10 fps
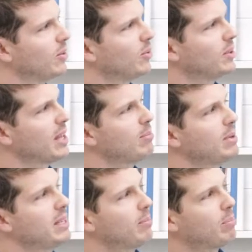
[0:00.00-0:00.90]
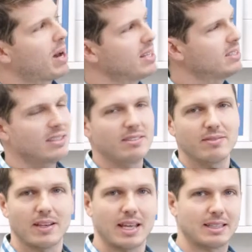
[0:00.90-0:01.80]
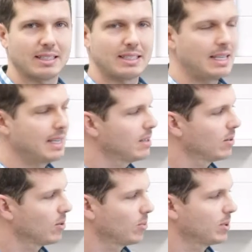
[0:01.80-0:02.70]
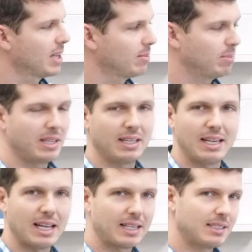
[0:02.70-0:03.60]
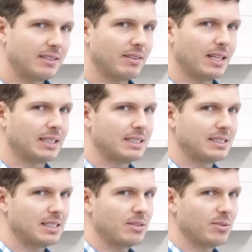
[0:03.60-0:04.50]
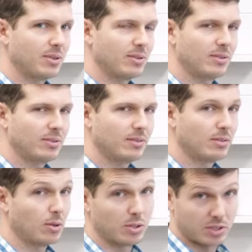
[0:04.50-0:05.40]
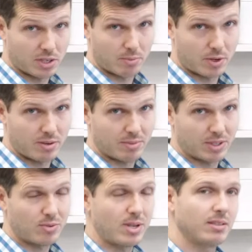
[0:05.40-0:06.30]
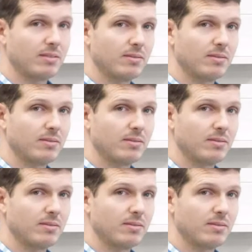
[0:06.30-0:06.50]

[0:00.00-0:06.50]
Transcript: would that be a positive at the 10 or would that be a negative at the 0 or somewhere in between?